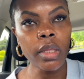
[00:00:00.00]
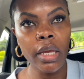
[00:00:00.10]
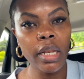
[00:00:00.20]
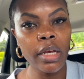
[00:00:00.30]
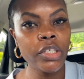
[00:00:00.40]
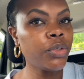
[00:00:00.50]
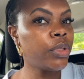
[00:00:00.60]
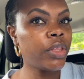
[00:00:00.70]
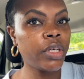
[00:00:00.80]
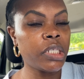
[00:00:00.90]
And I do
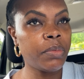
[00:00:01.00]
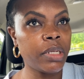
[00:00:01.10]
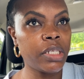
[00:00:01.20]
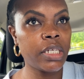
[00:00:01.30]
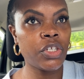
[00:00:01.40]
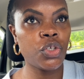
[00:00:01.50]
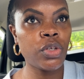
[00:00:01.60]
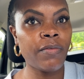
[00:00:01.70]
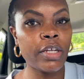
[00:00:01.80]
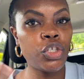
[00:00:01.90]
the 30 minute session. So
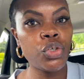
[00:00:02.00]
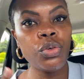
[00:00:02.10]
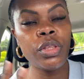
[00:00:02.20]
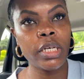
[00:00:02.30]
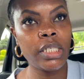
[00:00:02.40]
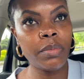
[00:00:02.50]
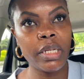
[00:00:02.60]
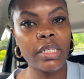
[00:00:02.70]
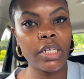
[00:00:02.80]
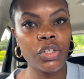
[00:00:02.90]
I've had two 30
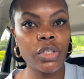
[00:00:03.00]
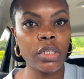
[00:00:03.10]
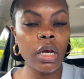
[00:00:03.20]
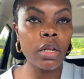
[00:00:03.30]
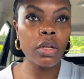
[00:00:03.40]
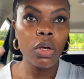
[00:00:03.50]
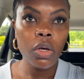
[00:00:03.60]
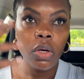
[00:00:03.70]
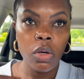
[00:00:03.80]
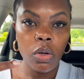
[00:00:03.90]
minute sessions done
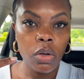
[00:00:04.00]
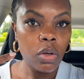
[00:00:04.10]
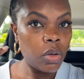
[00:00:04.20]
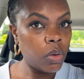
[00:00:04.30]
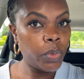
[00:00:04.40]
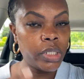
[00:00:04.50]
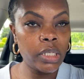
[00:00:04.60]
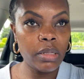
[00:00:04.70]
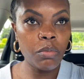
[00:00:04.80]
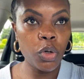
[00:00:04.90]
we
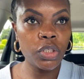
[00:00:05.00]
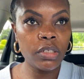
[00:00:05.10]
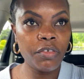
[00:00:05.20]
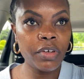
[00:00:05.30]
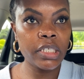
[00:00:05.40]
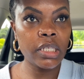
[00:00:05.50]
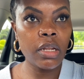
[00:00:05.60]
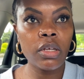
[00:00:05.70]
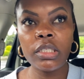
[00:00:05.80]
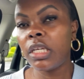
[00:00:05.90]
did the, most of the face the
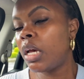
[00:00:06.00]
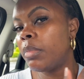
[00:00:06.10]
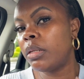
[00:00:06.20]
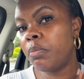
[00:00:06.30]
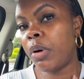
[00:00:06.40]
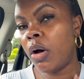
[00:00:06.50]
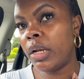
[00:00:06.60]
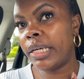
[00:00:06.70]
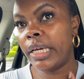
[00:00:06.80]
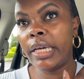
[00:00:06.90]
last time and
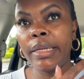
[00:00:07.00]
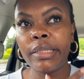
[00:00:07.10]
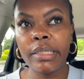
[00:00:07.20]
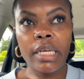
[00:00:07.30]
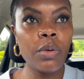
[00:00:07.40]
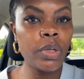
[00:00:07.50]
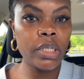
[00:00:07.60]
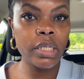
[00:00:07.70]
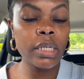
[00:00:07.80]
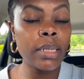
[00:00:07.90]
partly here and today we
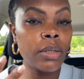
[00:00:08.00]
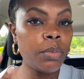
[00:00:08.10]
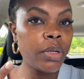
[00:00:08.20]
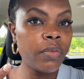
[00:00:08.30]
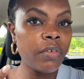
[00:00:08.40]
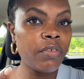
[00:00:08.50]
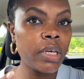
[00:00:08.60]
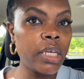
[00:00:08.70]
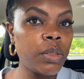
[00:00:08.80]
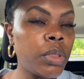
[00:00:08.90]
did a little bit of the
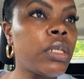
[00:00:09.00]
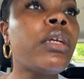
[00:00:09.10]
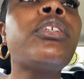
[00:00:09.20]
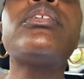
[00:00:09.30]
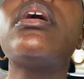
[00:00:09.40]
face we touched